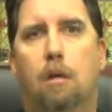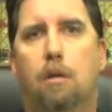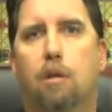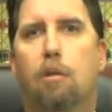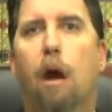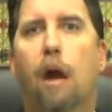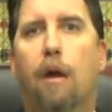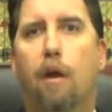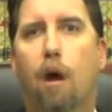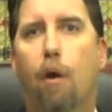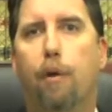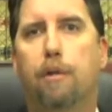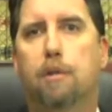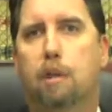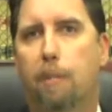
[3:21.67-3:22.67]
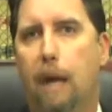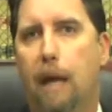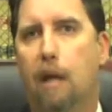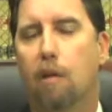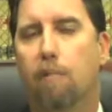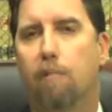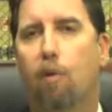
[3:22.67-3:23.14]
you got a notice
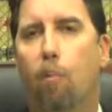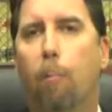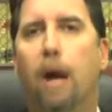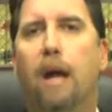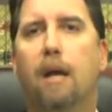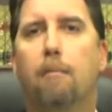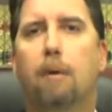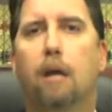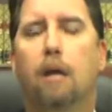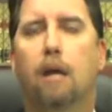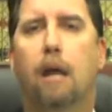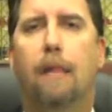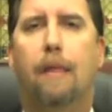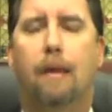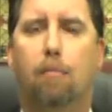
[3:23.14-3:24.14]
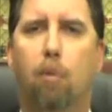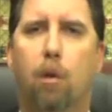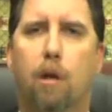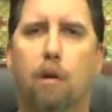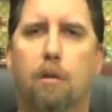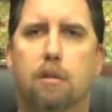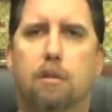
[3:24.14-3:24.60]
demanding full payment and then
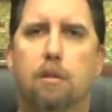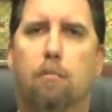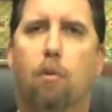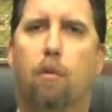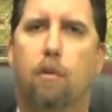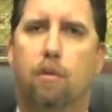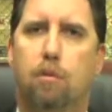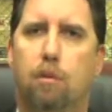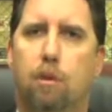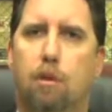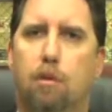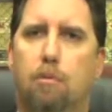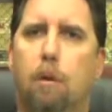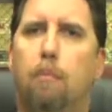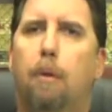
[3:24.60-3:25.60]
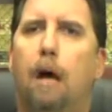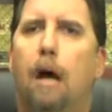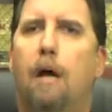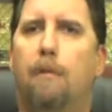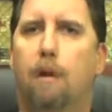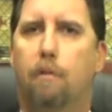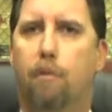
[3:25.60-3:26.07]
more than 2 years went by
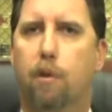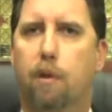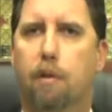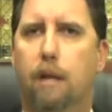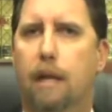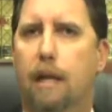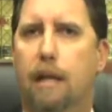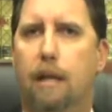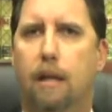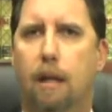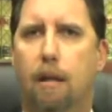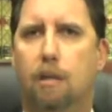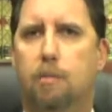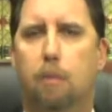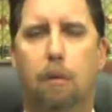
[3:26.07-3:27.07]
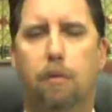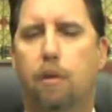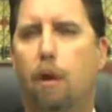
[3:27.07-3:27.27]
and therefore you're ineligible.